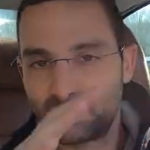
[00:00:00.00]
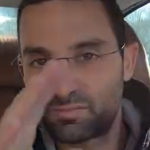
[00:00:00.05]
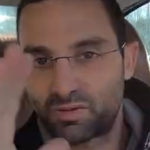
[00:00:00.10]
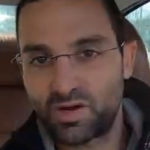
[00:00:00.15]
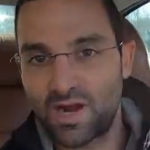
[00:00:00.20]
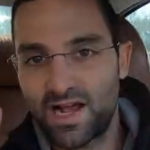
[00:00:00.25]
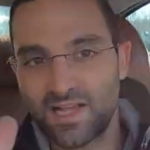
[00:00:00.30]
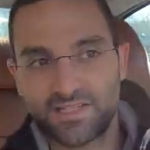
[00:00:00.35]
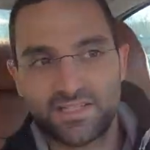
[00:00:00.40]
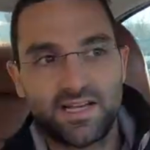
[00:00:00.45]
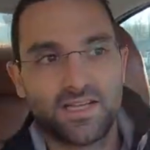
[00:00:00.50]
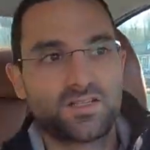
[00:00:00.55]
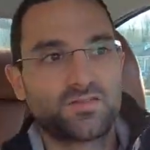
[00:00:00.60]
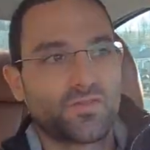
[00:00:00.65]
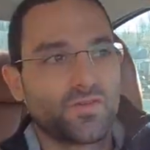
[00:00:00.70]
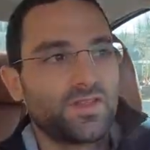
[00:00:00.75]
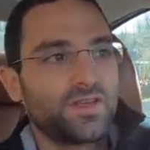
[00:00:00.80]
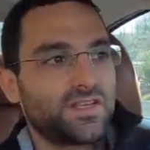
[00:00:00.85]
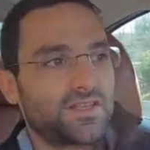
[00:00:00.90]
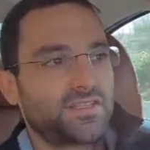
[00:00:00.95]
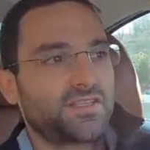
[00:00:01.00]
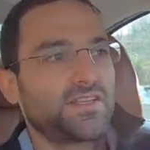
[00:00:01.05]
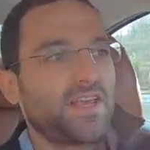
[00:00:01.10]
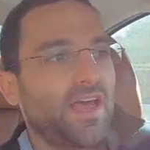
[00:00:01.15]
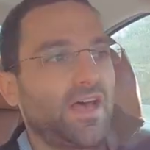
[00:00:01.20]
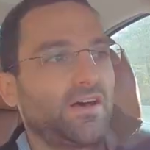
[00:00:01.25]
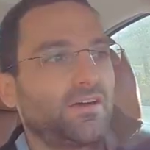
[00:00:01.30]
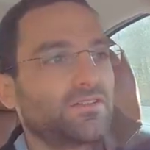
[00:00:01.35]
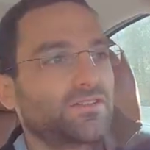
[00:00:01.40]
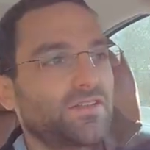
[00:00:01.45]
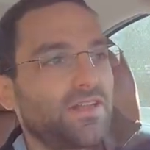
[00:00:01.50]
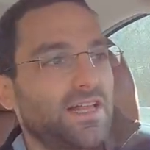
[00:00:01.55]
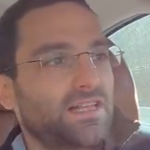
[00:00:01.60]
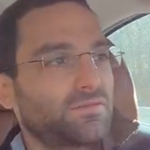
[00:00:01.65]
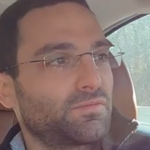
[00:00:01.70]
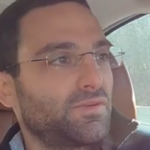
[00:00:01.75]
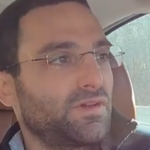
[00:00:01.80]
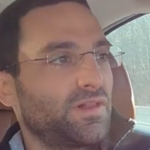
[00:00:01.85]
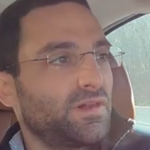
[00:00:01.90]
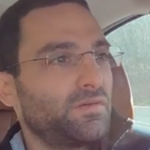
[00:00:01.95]
processed for the sale. So
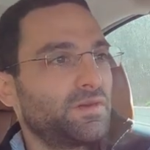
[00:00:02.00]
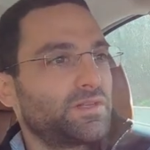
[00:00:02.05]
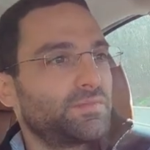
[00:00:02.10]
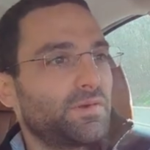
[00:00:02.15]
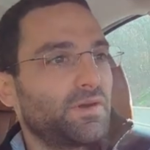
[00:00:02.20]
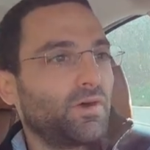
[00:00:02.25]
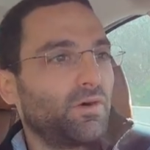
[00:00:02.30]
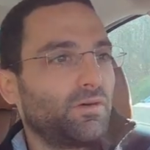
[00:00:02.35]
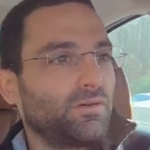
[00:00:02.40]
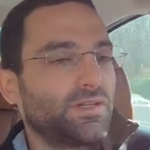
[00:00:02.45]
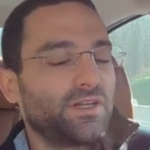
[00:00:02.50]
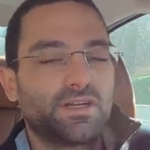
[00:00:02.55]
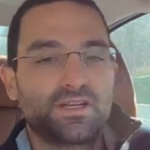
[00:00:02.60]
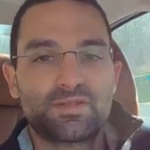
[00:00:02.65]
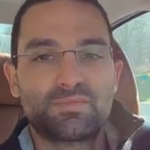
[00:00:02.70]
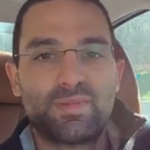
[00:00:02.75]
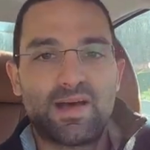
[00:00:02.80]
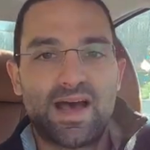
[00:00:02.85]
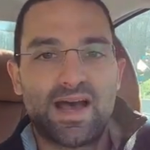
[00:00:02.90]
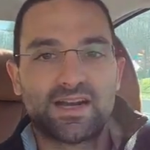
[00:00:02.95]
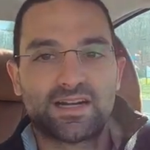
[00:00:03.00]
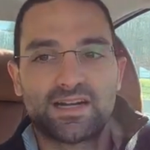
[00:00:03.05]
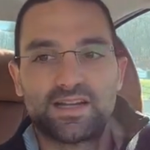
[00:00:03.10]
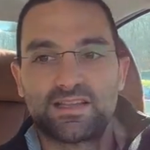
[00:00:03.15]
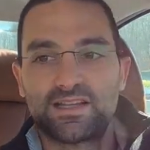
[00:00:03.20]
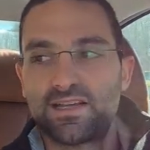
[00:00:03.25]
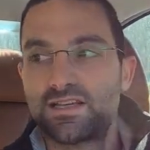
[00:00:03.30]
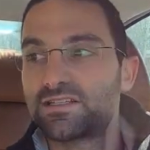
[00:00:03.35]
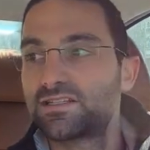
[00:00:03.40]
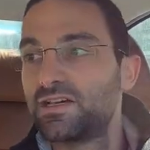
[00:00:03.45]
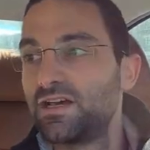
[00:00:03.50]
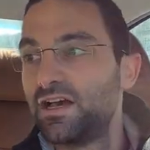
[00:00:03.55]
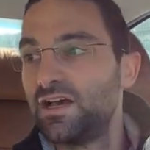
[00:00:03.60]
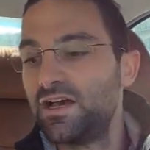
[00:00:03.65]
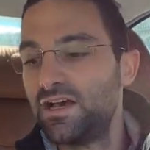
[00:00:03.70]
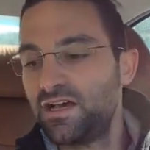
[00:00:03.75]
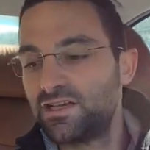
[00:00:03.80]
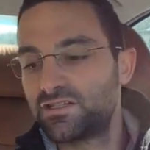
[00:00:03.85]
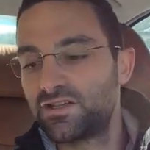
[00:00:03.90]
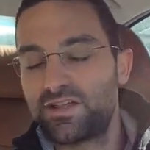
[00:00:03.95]
that's really what's been holding us back on this. So
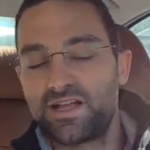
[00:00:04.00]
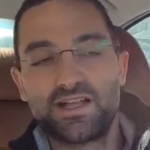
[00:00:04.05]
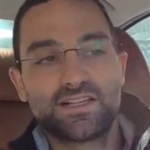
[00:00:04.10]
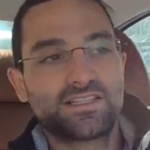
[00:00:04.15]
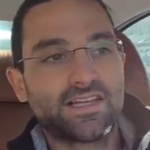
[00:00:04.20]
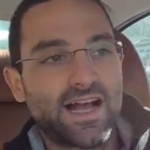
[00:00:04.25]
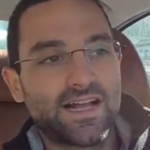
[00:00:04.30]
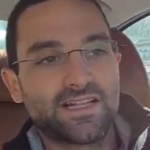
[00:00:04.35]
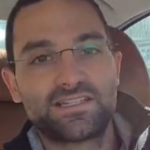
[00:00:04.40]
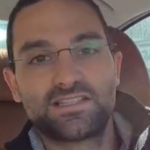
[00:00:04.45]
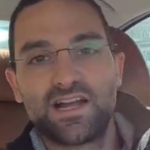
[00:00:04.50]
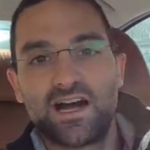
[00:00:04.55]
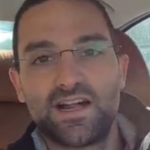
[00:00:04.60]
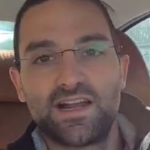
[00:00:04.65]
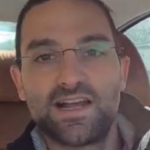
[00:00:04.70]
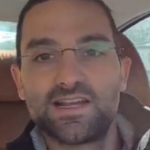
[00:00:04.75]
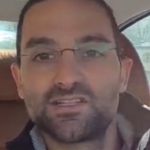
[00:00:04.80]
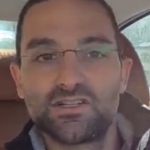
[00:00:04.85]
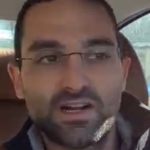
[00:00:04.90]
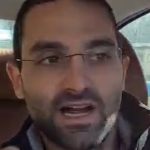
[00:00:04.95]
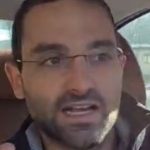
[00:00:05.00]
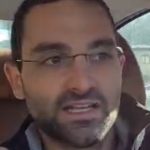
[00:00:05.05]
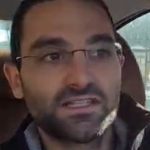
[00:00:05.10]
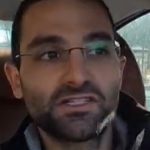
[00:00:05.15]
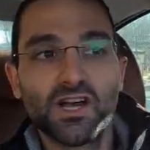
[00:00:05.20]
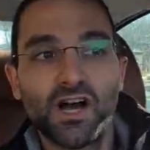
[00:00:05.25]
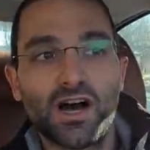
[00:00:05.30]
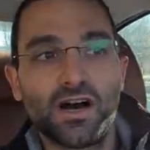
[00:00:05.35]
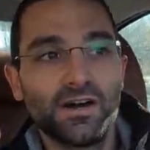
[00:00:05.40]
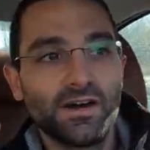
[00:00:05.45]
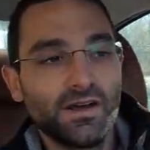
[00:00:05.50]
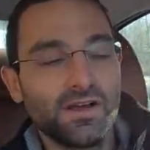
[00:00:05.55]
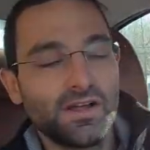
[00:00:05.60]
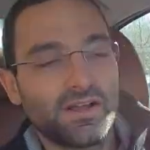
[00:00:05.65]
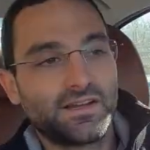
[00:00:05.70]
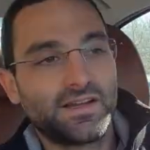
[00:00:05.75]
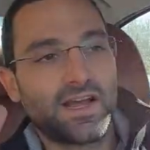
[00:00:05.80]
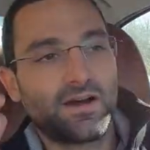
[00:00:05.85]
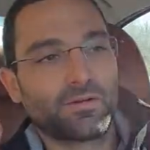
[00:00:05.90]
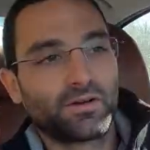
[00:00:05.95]
the inside's done, as you guys saw.
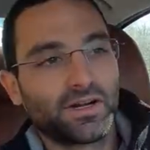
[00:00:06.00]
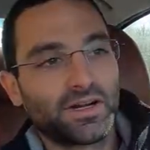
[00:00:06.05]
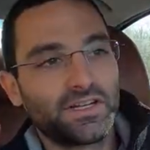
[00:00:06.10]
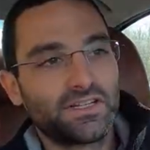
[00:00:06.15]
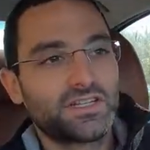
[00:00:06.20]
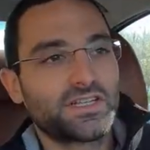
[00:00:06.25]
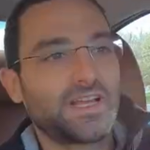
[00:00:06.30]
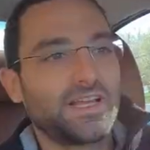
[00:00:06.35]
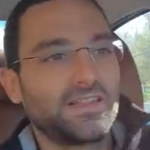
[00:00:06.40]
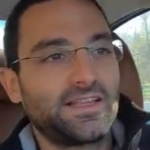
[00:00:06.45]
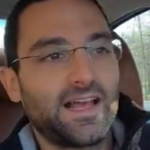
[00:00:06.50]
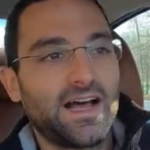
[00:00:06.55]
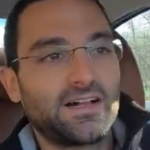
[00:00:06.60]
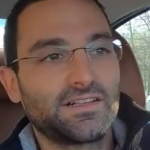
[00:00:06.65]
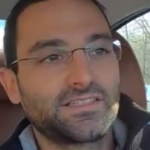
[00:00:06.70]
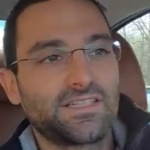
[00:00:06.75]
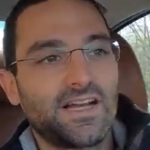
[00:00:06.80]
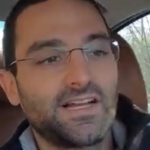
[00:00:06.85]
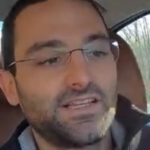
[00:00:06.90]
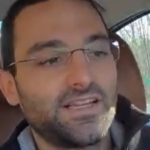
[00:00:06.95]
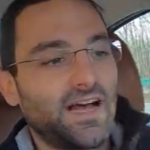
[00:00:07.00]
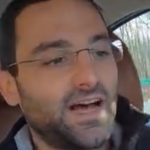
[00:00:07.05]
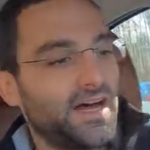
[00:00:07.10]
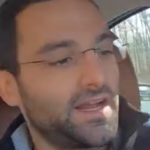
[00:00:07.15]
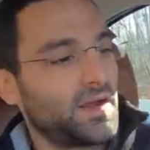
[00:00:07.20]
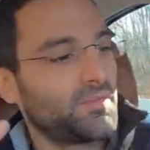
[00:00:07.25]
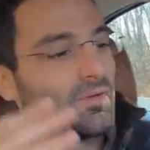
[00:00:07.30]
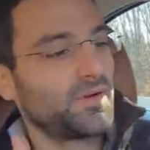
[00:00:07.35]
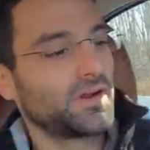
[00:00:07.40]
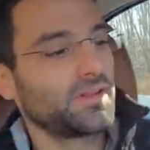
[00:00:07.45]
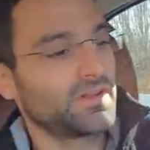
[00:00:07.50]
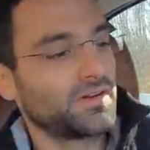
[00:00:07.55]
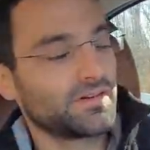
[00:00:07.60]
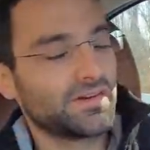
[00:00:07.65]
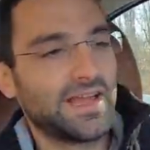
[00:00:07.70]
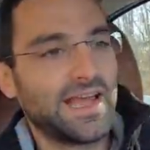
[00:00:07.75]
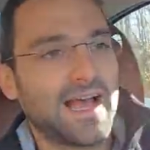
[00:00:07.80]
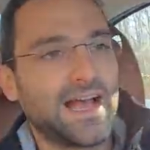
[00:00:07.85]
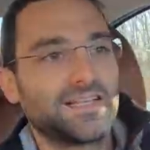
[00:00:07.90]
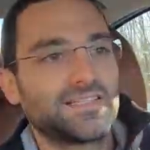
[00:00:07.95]
Now we're gonna just get the outside done. I'll put a little
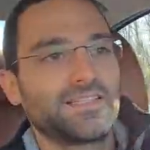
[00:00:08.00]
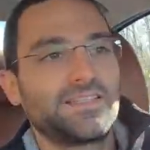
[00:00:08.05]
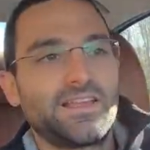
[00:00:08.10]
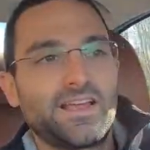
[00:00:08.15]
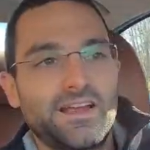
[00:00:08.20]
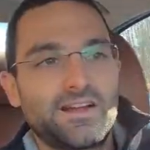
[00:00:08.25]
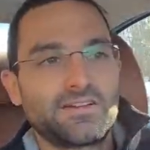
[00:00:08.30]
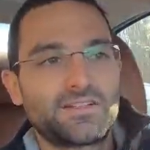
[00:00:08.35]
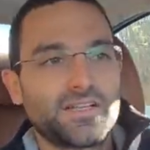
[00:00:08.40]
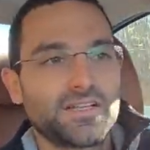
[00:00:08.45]
gas in there